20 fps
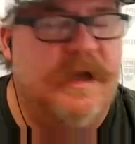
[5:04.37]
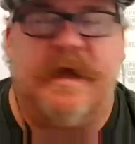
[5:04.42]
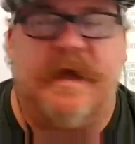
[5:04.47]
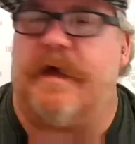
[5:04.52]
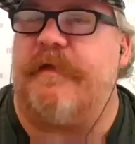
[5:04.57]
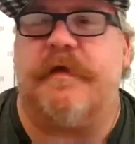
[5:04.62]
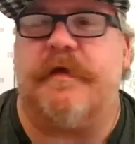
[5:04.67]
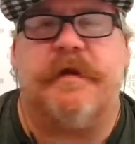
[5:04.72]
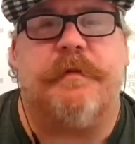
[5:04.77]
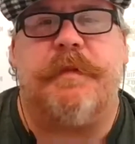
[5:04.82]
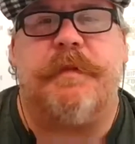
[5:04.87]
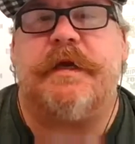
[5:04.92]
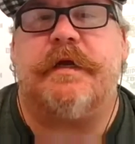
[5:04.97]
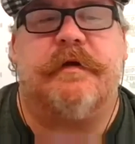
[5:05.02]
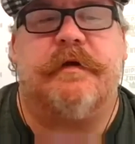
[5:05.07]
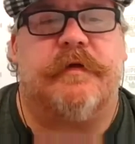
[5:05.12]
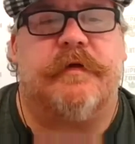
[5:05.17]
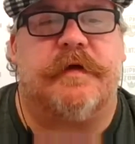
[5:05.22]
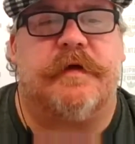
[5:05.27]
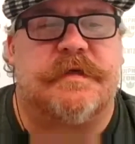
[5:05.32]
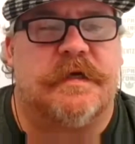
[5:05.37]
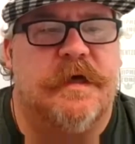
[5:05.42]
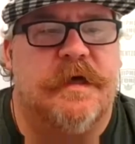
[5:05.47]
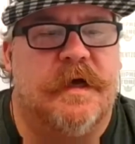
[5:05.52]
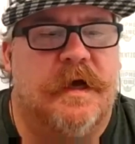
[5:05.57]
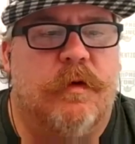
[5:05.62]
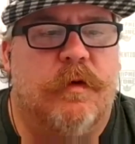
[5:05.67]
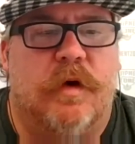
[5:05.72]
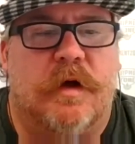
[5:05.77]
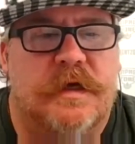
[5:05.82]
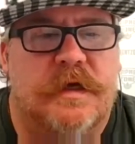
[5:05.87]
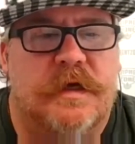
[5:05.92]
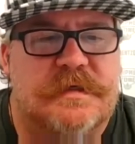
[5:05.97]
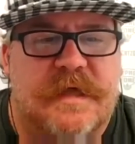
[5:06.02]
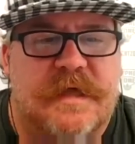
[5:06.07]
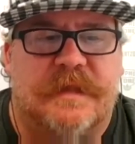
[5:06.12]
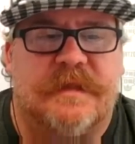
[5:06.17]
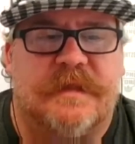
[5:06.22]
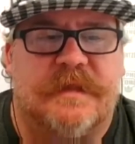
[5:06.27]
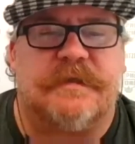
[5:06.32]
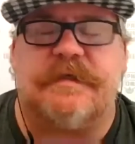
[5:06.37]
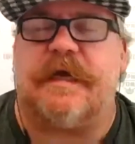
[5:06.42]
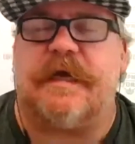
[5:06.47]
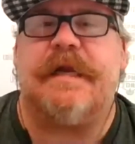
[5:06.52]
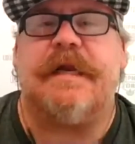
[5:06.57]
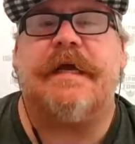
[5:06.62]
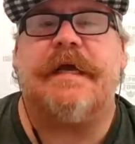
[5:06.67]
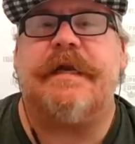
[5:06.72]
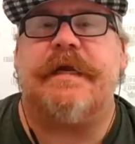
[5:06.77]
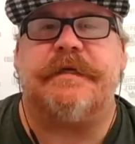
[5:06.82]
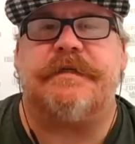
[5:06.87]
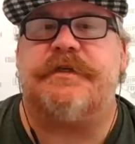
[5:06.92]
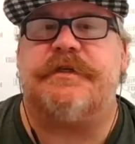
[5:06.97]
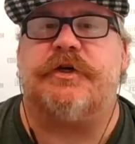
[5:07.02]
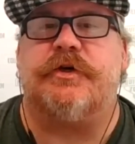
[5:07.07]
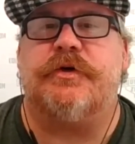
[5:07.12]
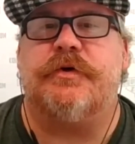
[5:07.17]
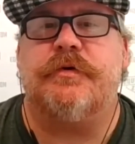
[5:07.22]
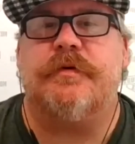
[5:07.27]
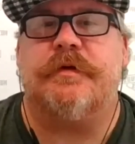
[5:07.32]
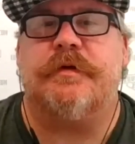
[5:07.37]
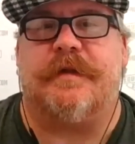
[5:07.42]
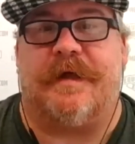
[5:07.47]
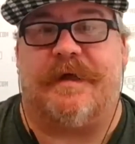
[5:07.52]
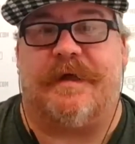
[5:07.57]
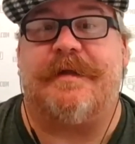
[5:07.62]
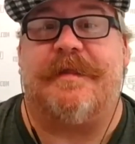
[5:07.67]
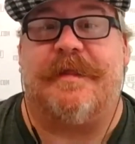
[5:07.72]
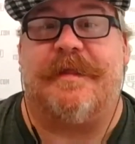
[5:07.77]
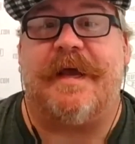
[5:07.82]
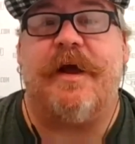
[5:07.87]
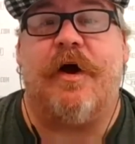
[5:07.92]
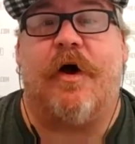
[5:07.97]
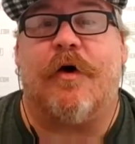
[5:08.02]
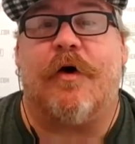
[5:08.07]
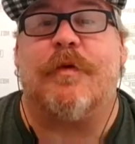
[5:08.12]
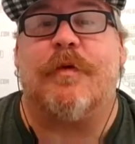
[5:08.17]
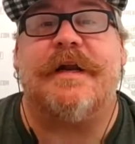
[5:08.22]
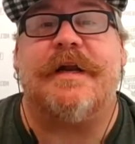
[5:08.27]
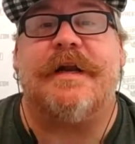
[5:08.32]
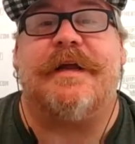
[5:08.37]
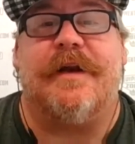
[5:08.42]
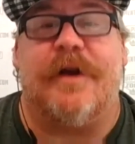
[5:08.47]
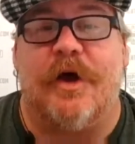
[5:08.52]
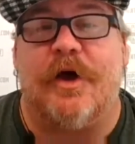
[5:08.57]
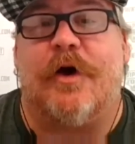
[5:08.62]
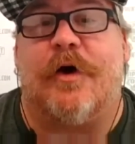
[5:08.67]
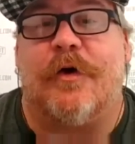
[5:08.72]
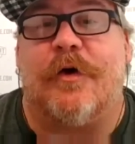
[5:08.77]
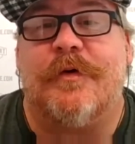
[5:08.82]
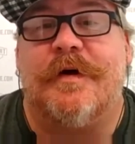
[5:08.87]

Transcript: And then immediately they say, well, is that the 1082? Like, they already know.